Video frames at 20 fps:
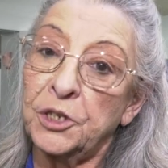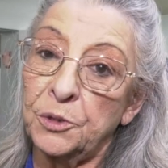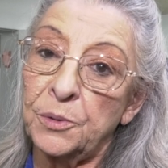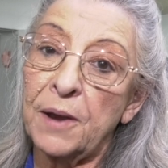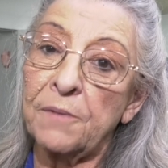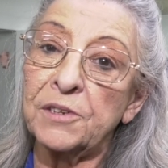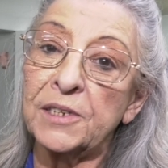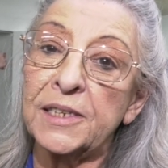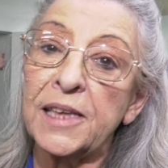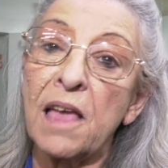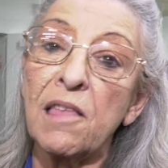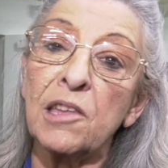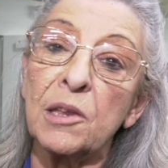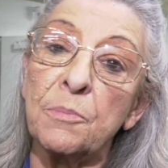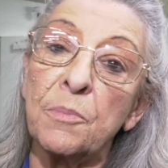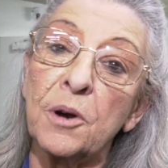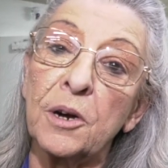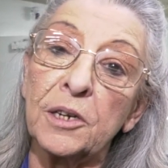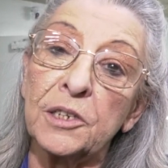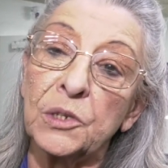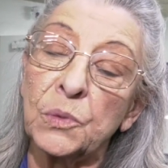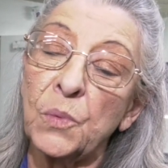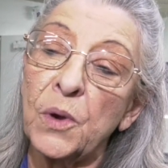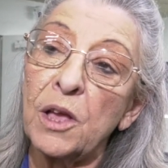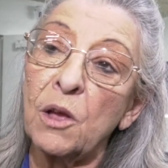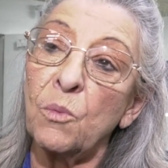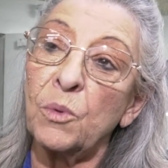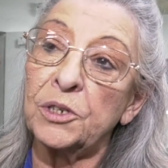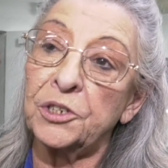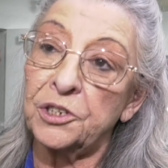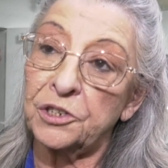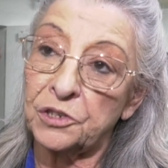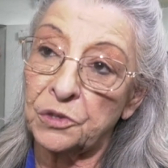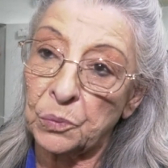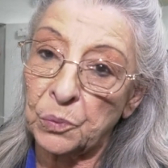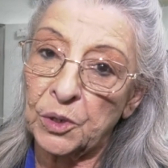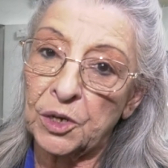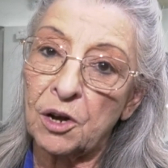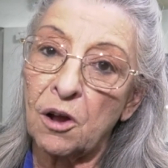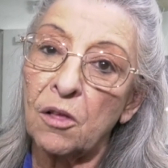do have a salad bar as well, which is
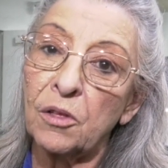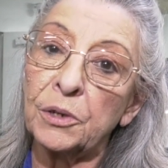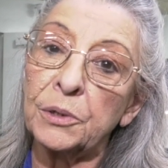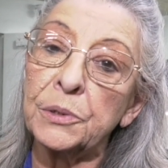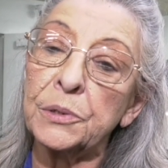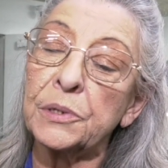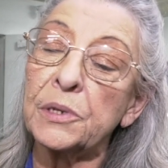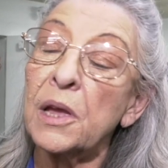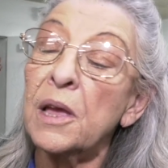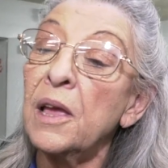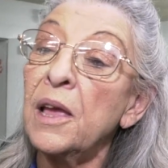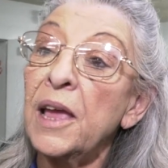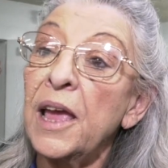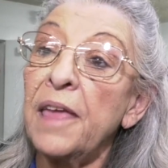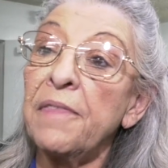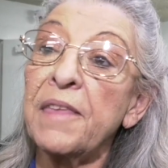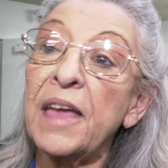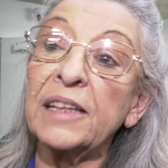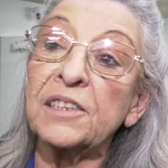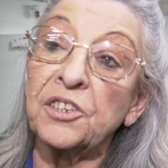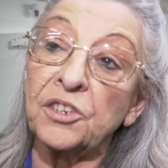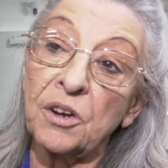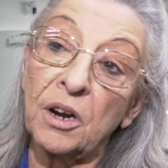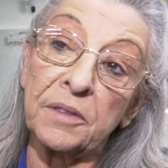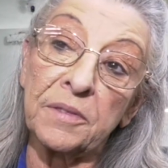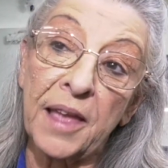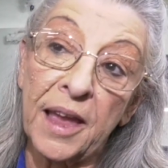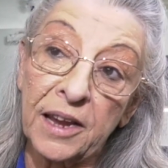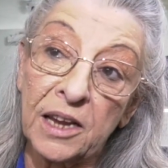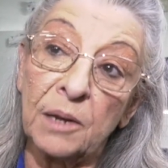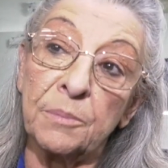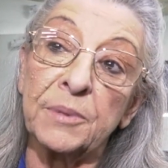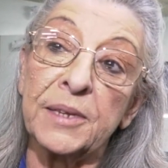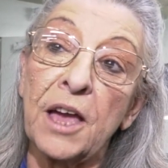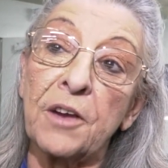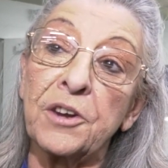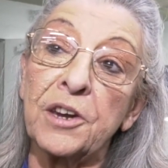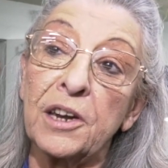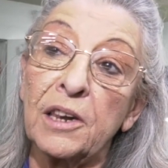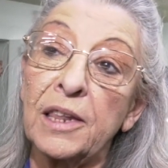$3, and that comes
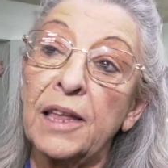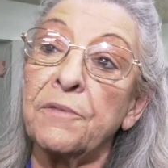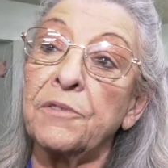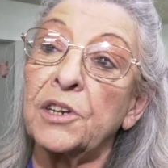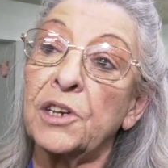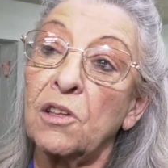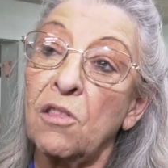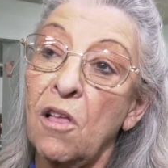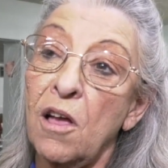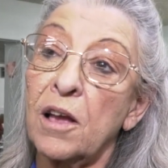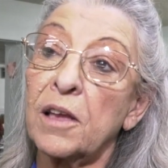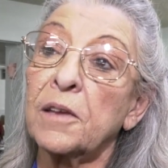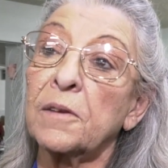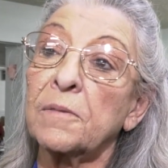out at 11 o'clock.